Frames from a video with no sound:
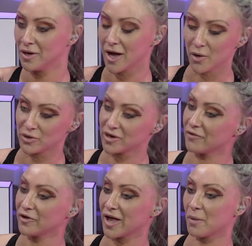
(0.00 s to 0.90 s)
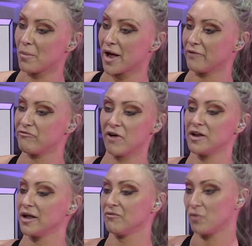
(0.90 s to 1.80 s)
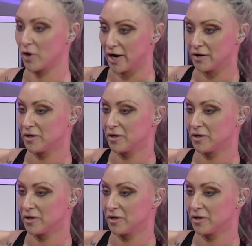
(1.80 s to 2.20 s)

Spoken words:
I would never get my funding for it.